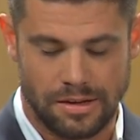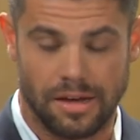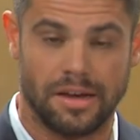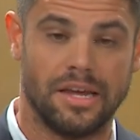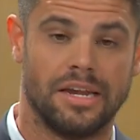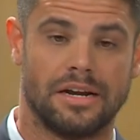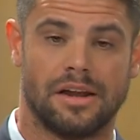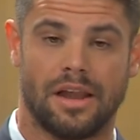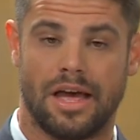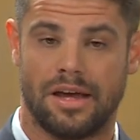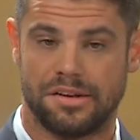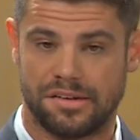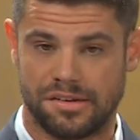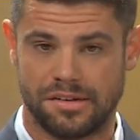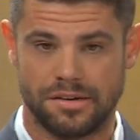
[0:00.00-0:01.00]
Again,
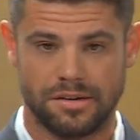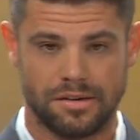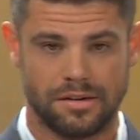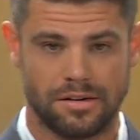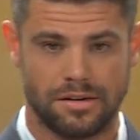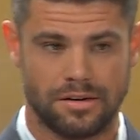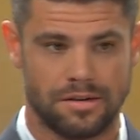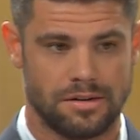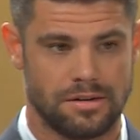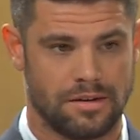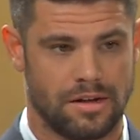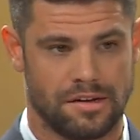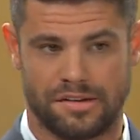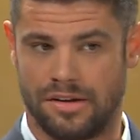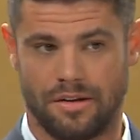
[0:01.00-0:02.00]
class.
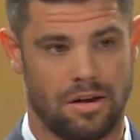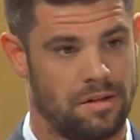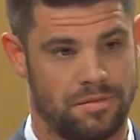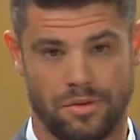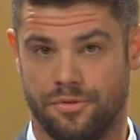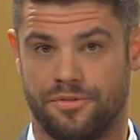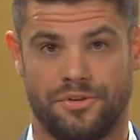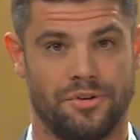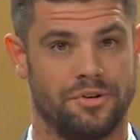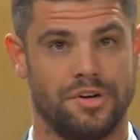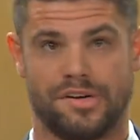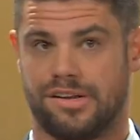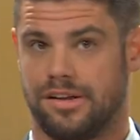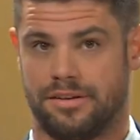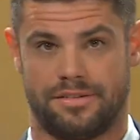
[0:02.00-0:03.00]
I see all of you
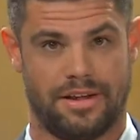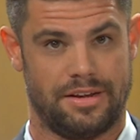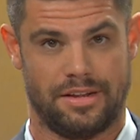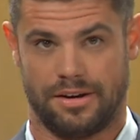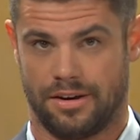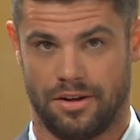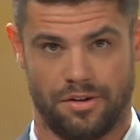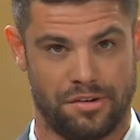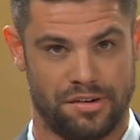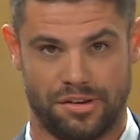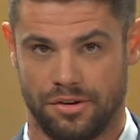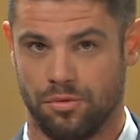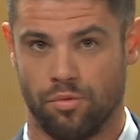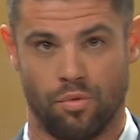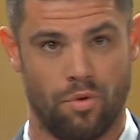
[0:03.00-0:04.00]
furiously taking
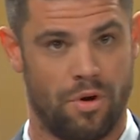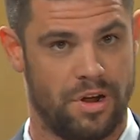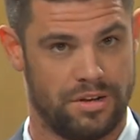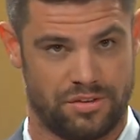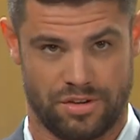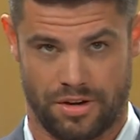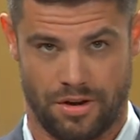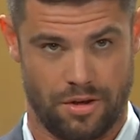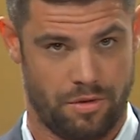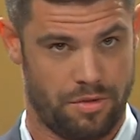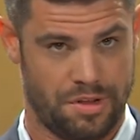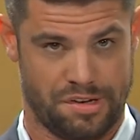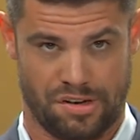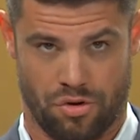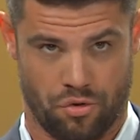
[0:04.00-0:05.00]
notes. You want to know
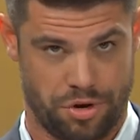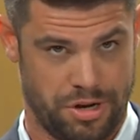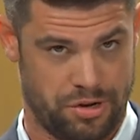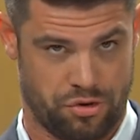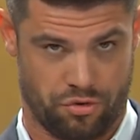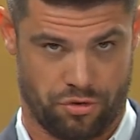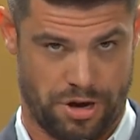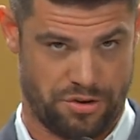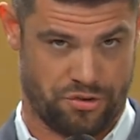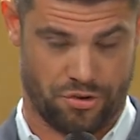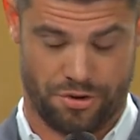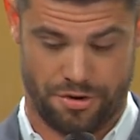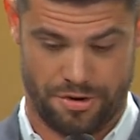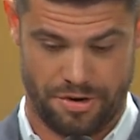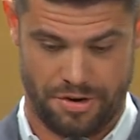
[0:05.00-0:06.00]
this Greek
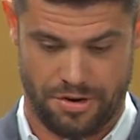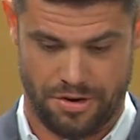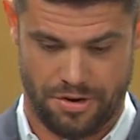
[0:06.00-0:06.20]
treasure.